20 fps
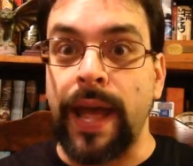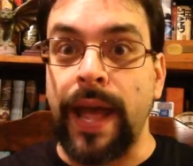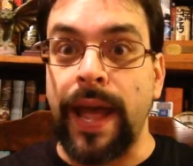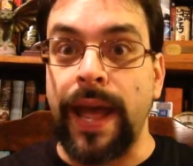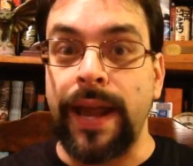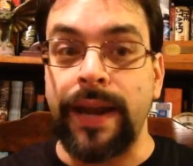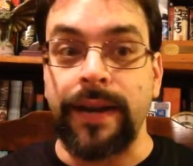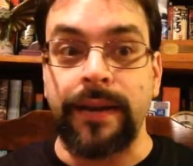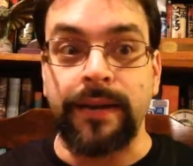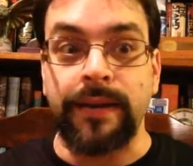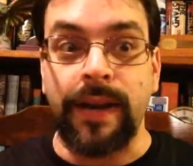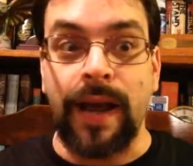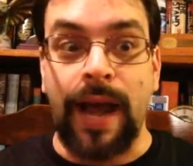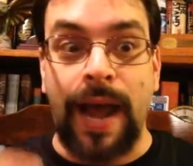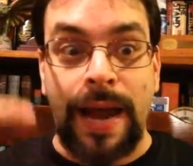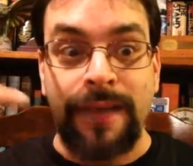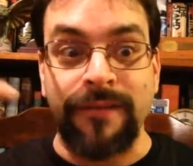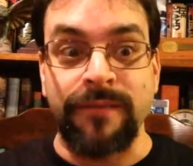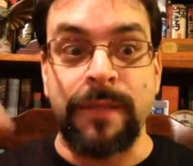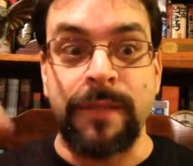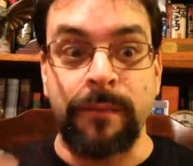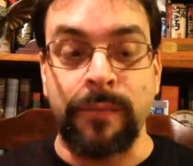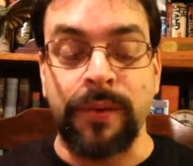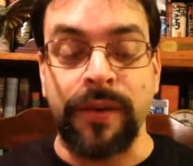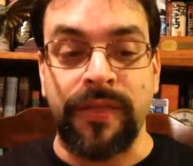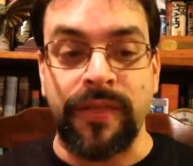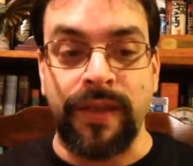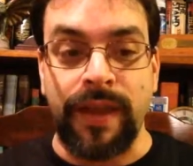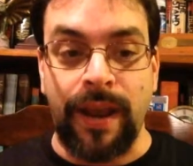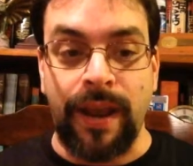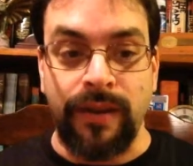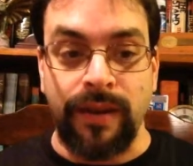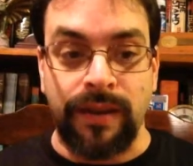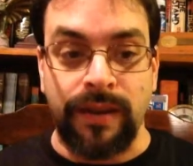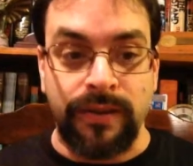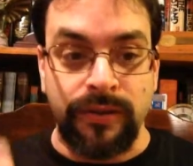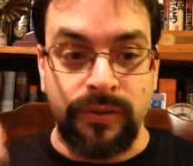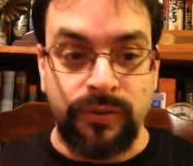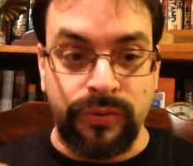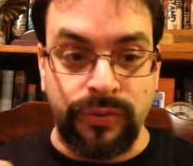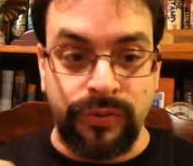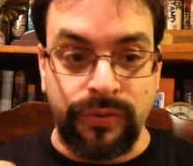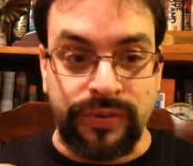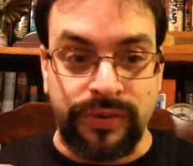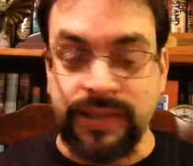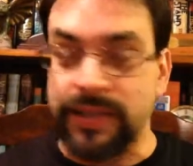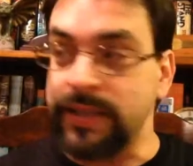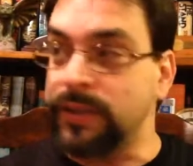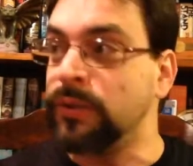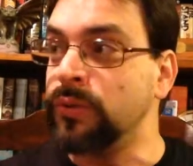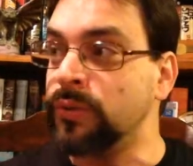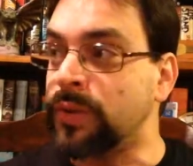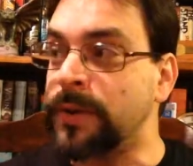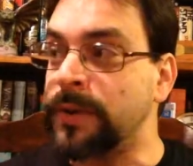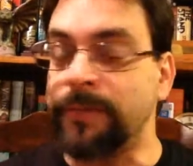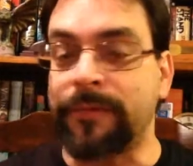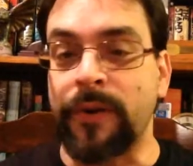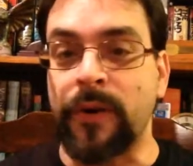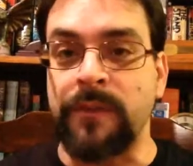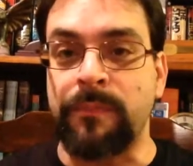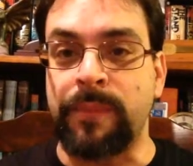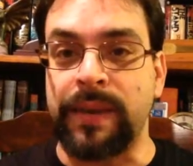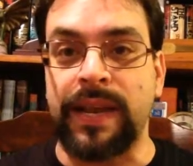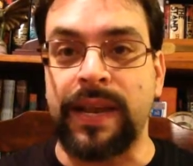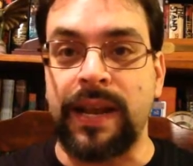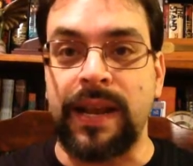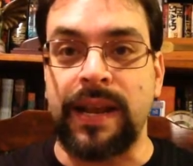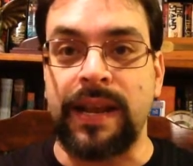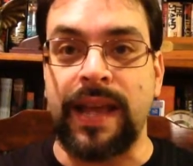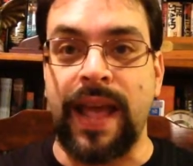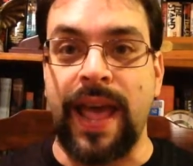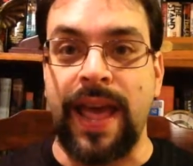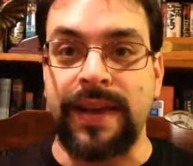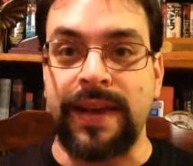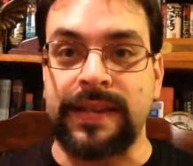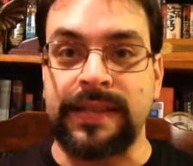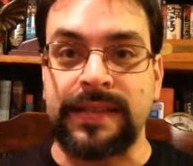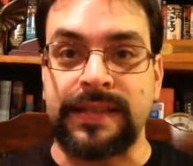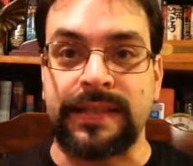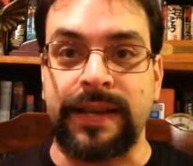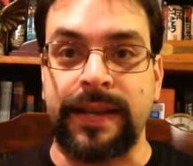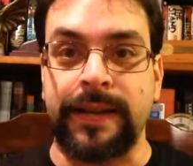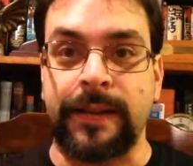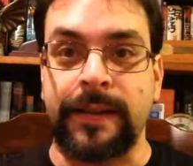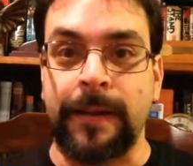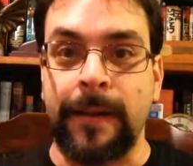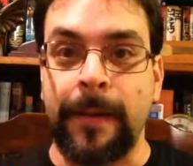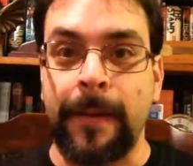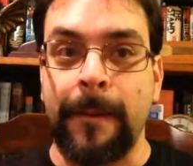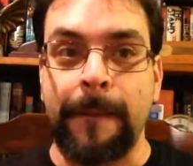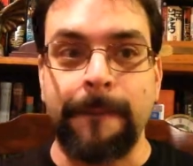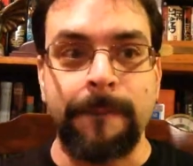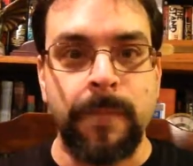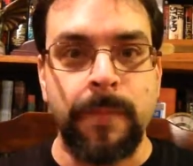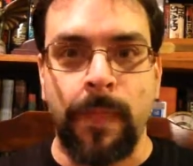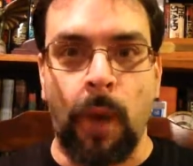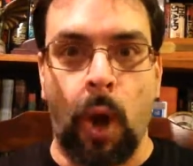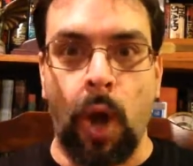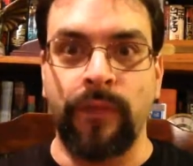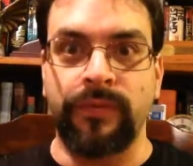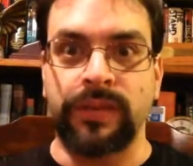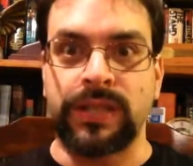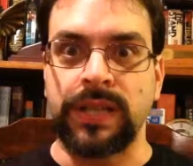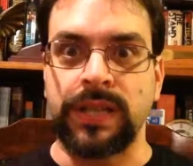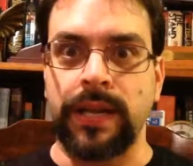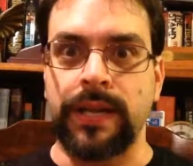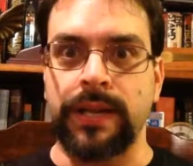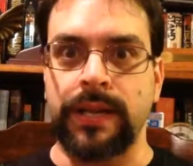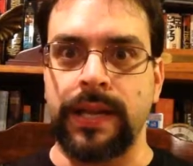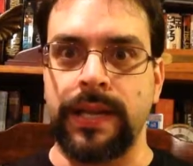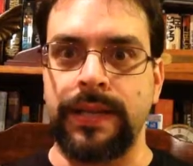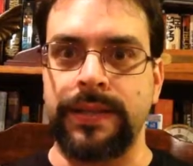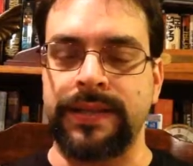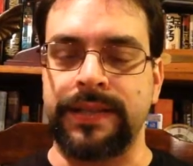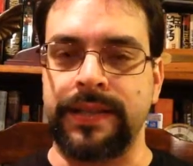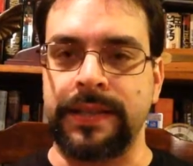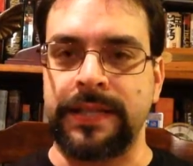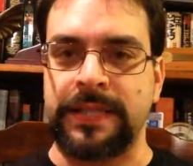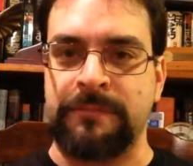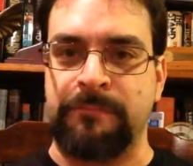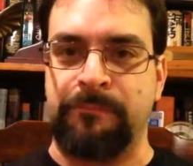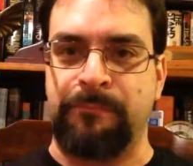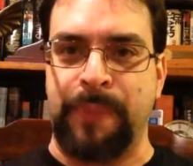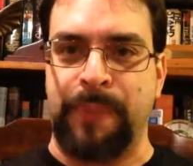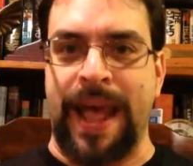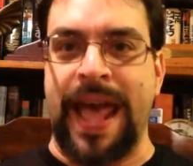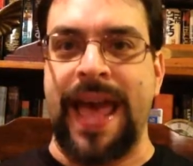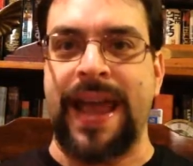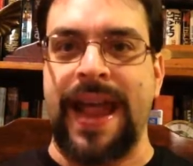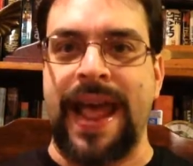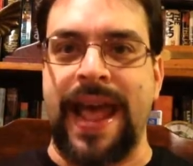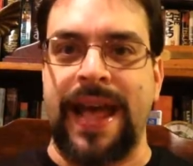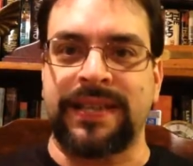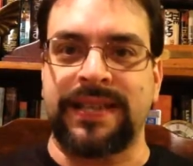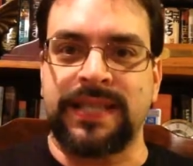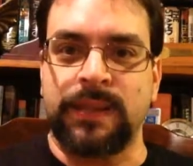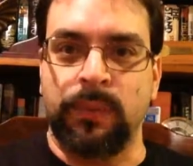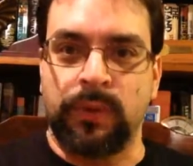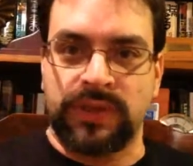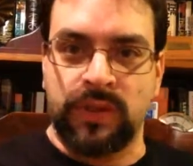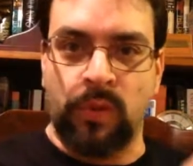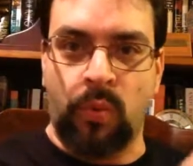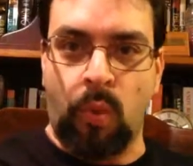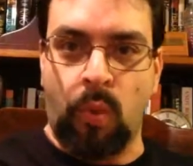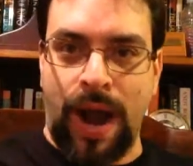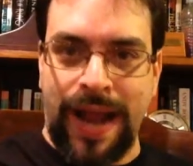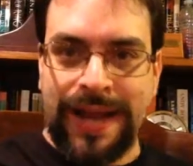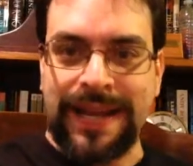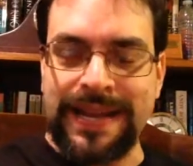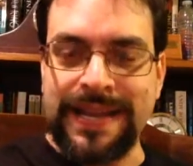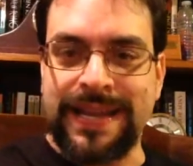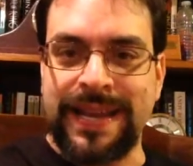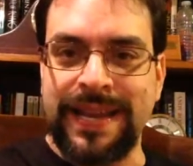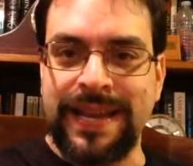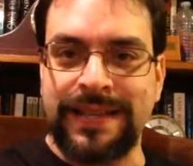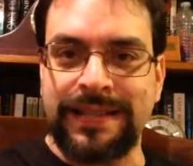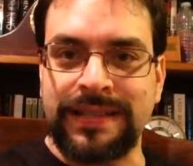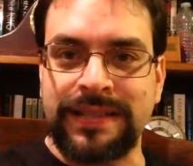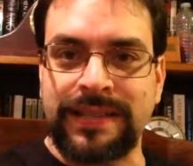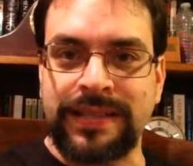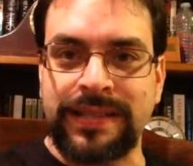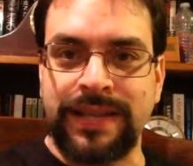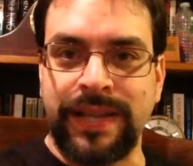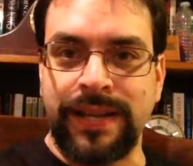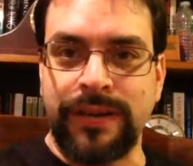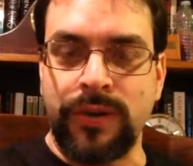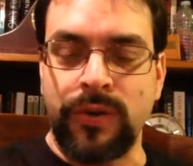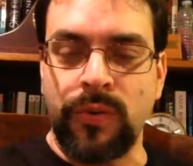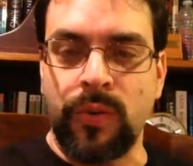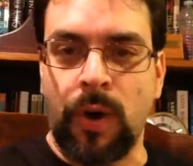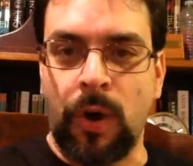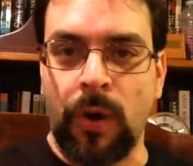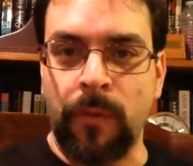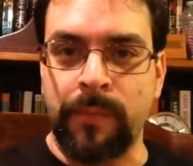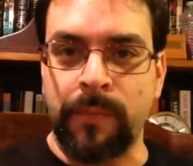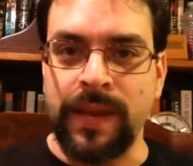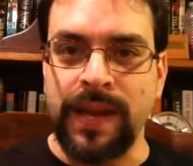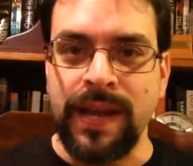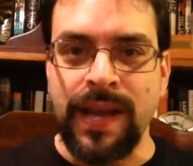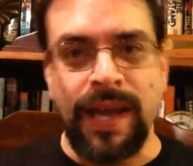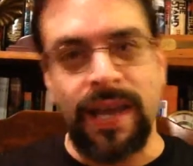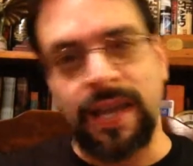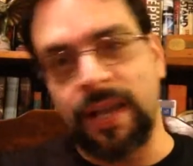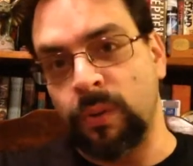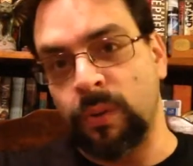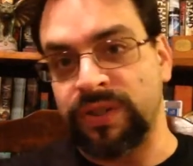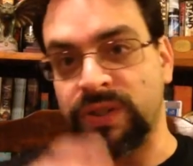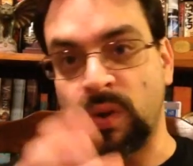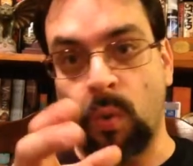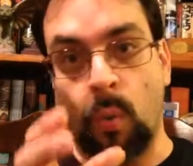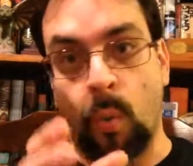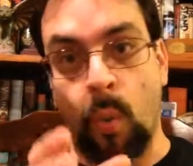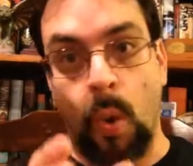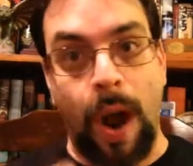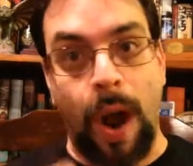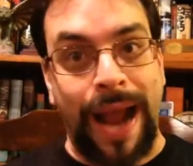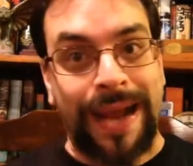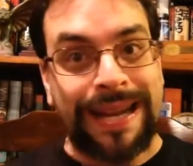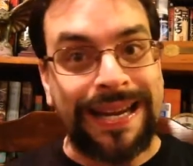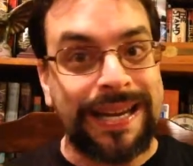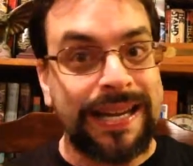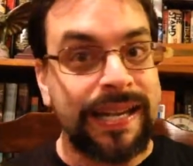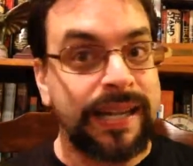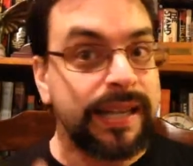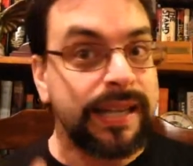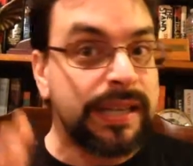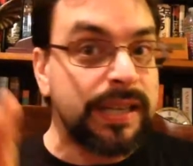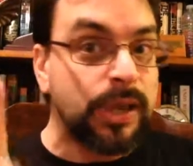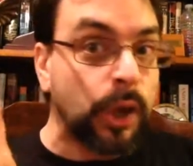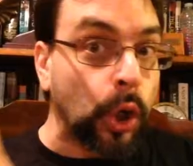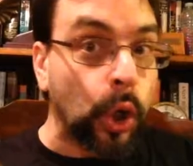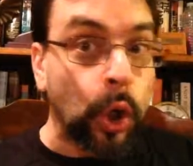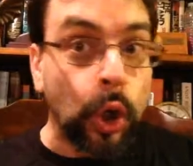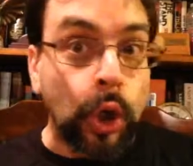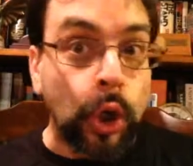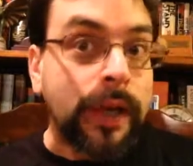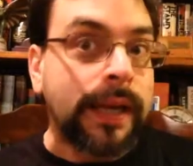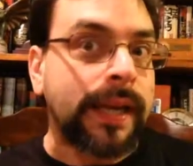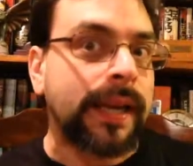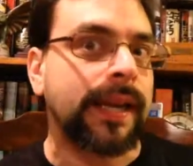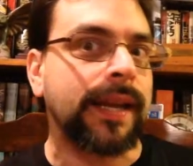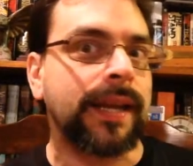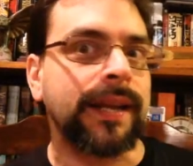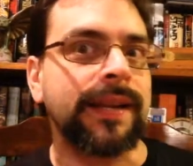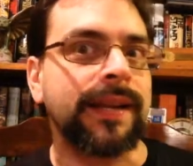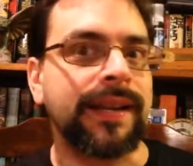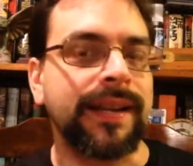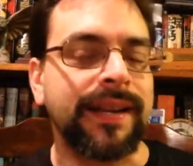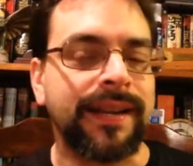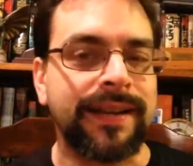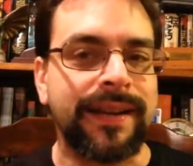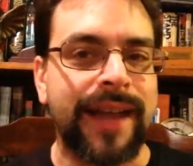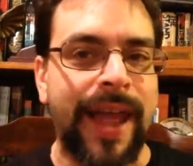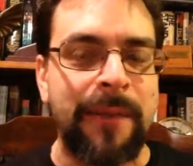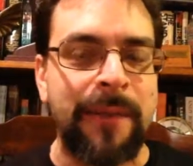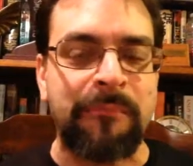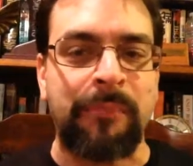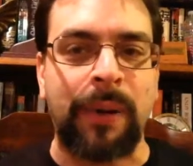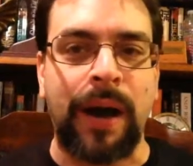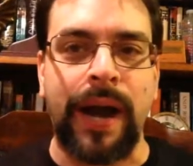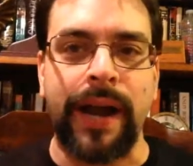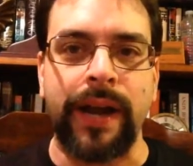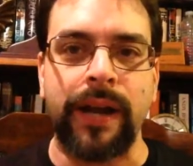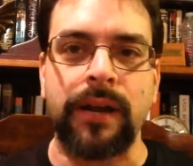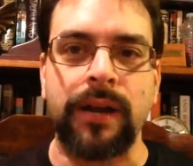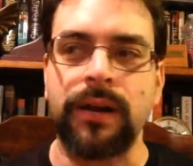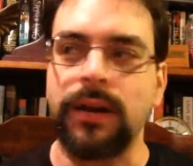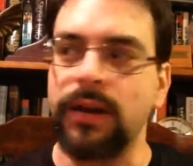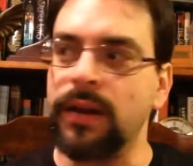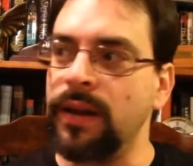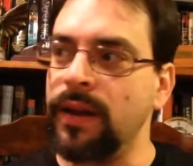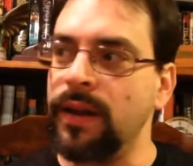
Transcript: and I remember you see Luke in the very beginning, and he's like, all of a sudden, he's this badass. He was a whiny kid in New Hope. He was a whinier kid in Empire.